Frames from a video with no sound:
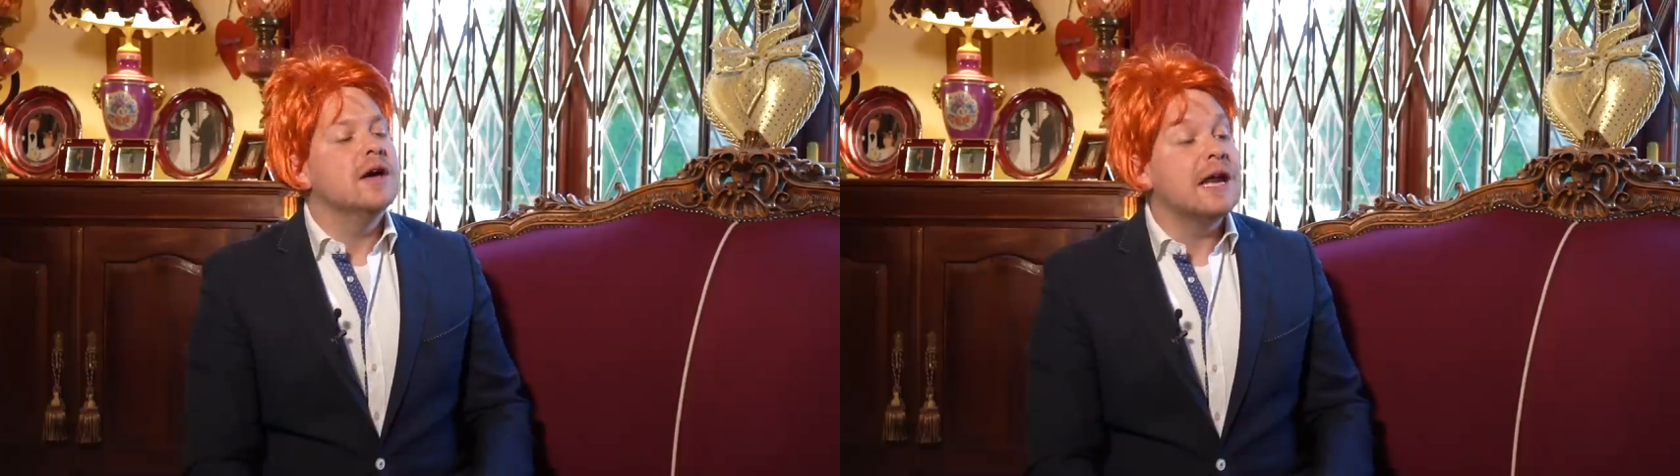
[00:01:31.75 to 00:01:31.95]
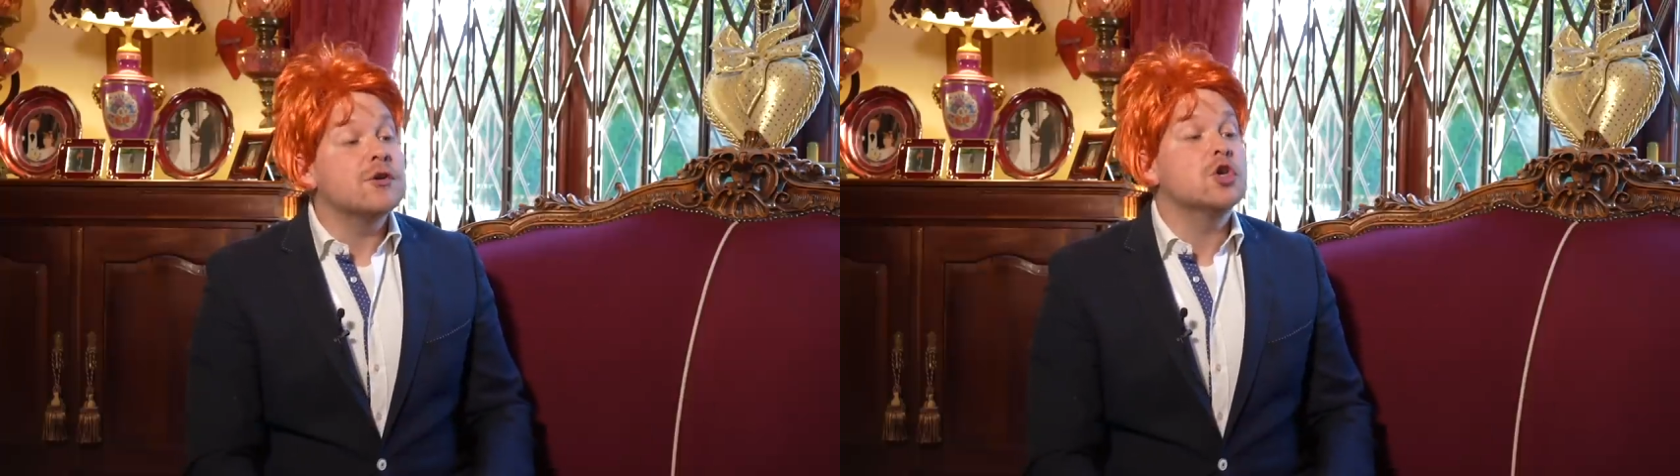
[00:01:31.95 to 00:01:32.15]

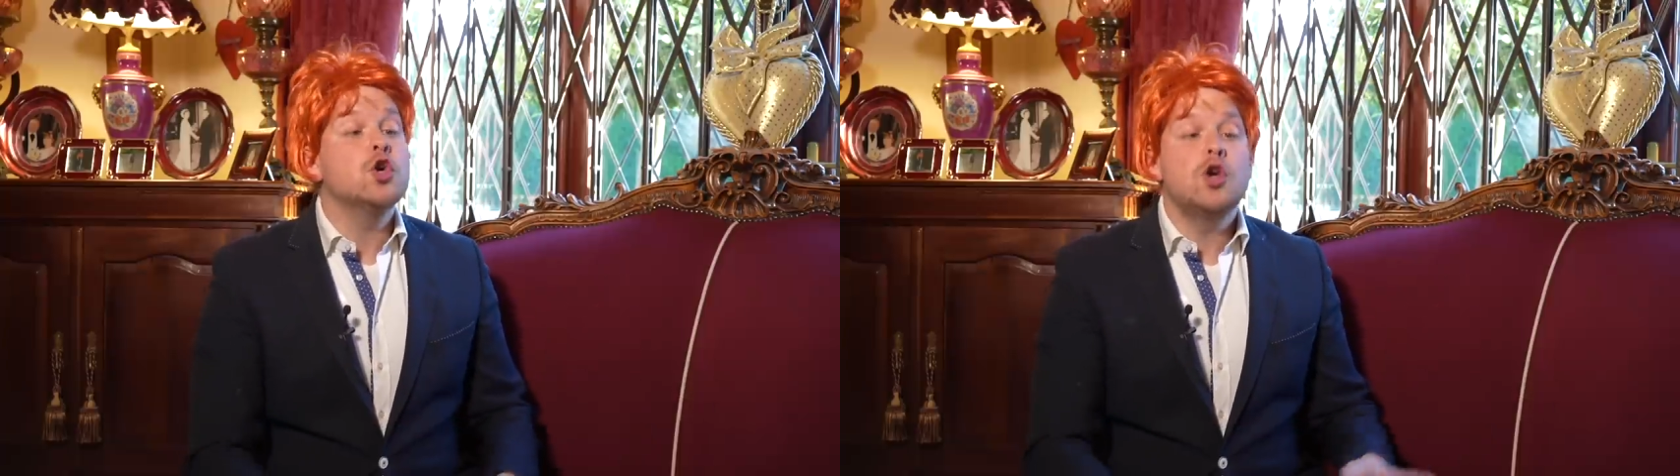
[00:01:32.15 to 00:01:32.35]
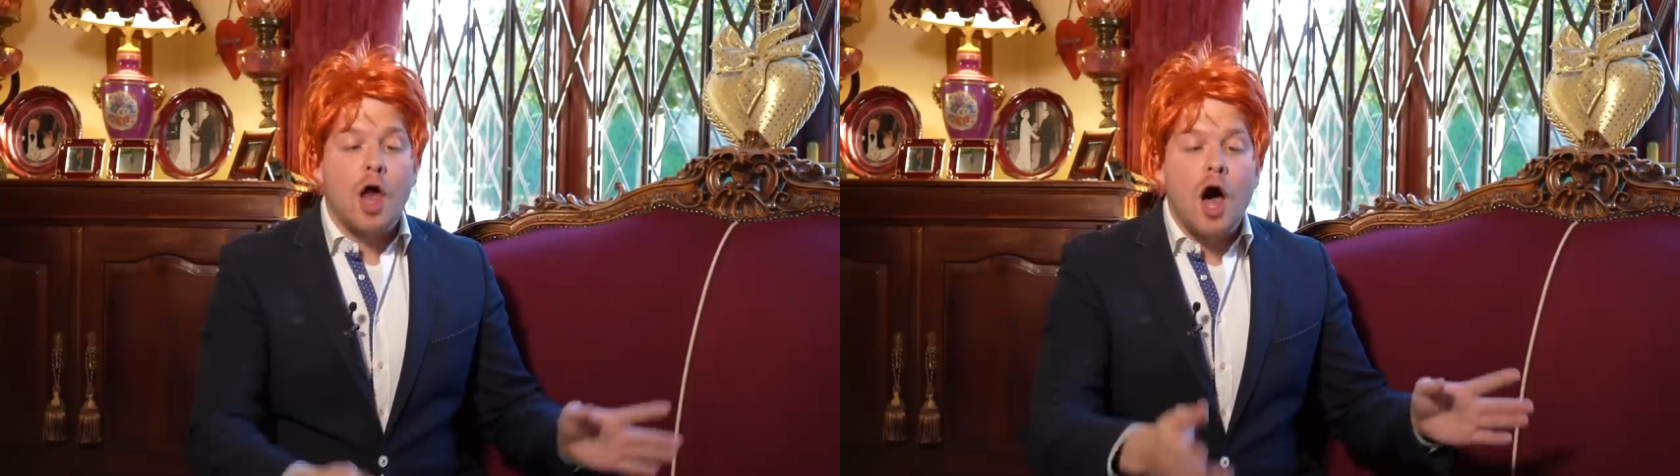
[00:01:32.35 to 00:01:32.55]
and have a
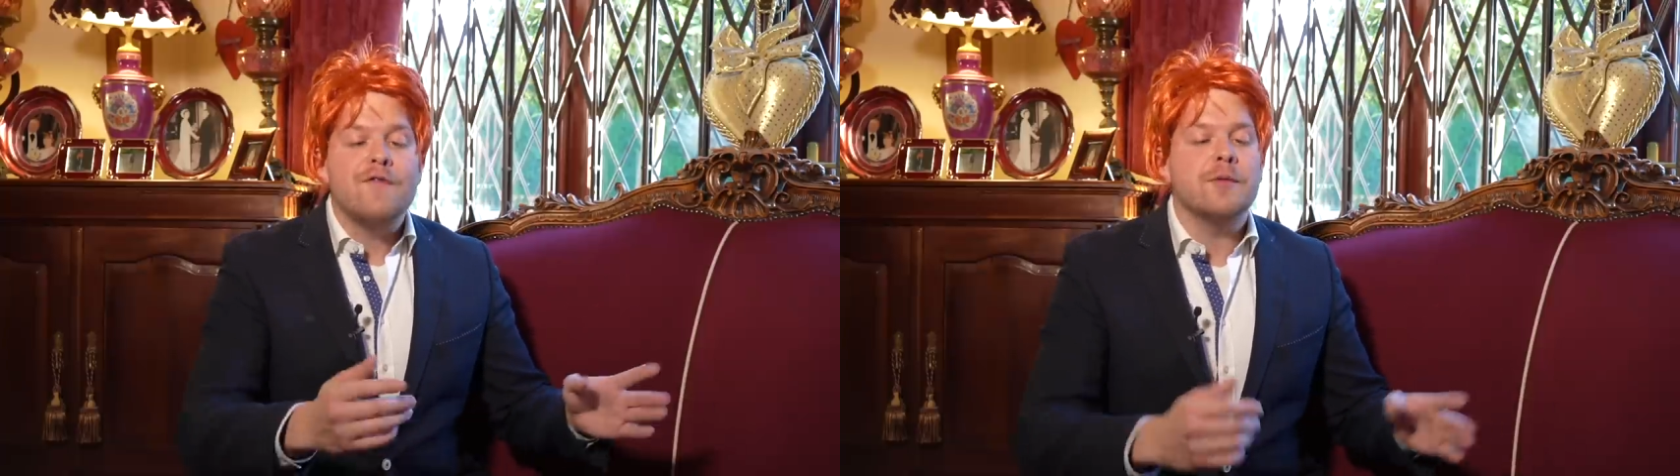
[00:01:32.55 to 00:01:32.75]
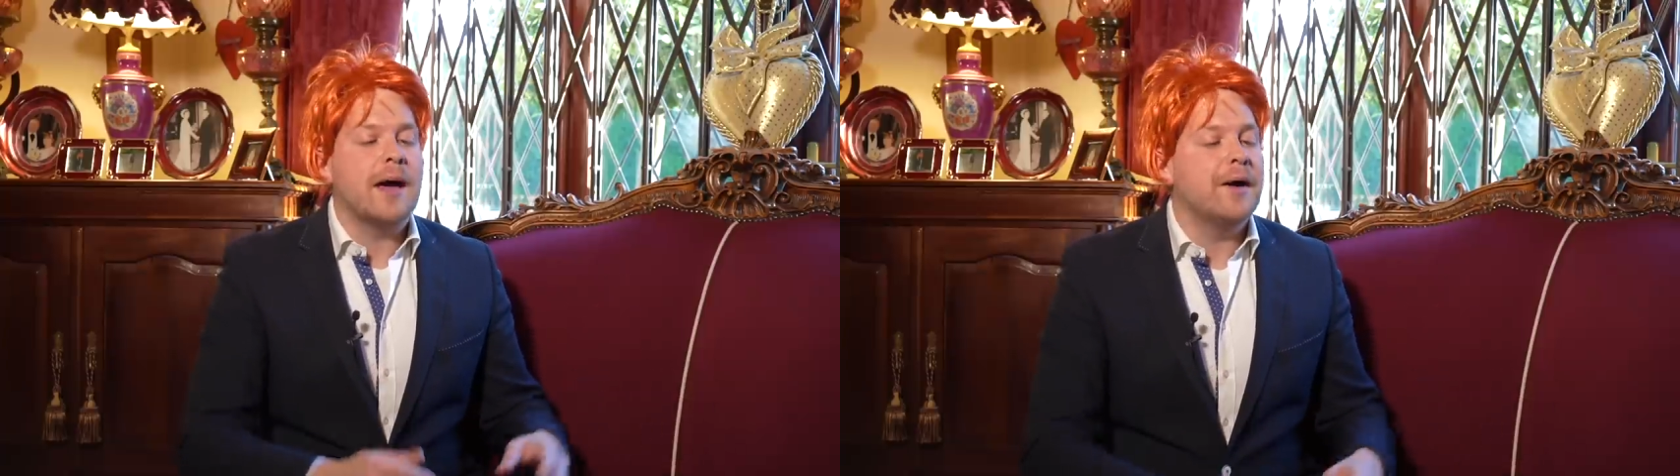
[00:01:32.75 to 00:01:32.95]
good
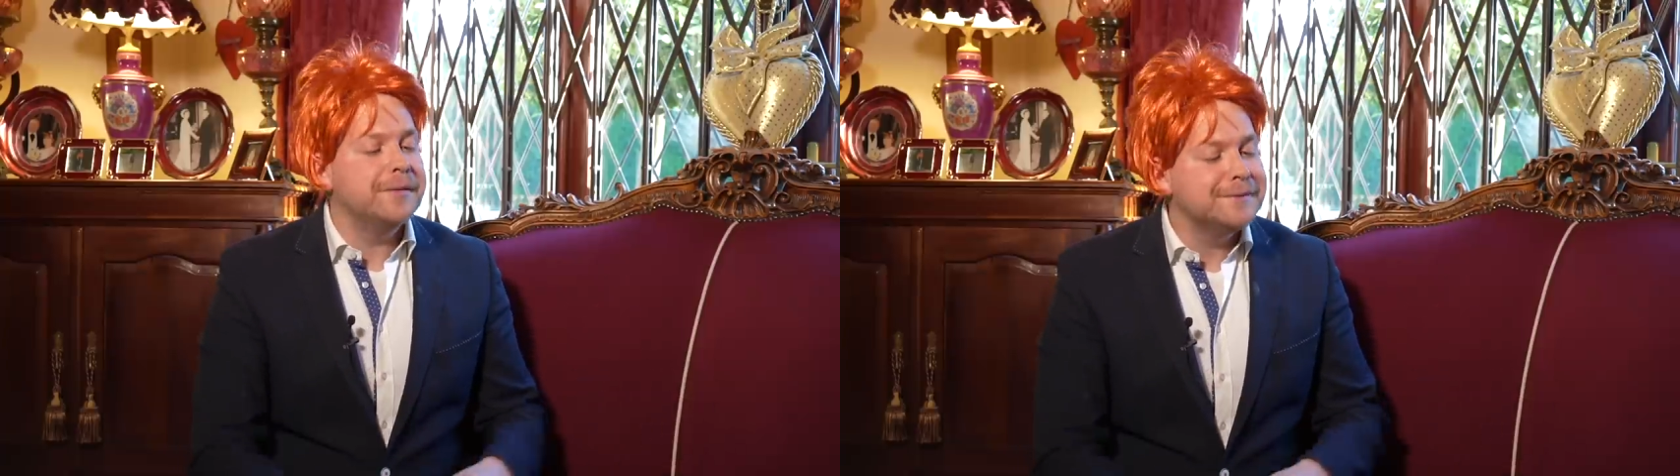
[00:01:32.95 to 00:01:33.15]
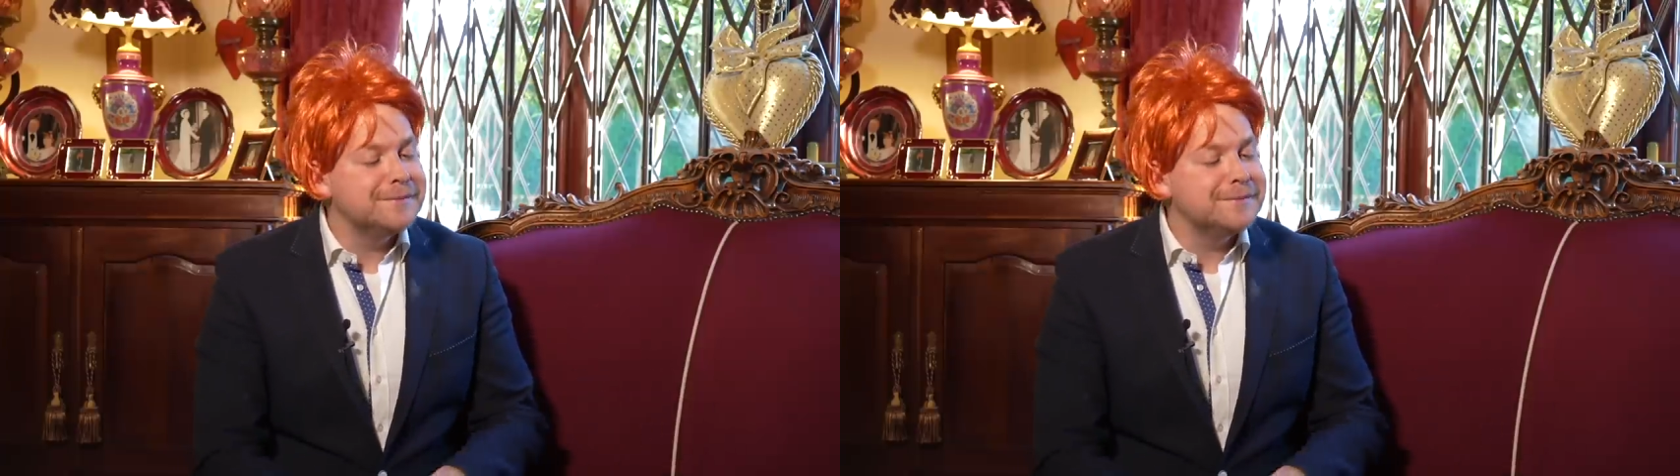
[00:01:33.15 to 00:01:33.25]
laugh about.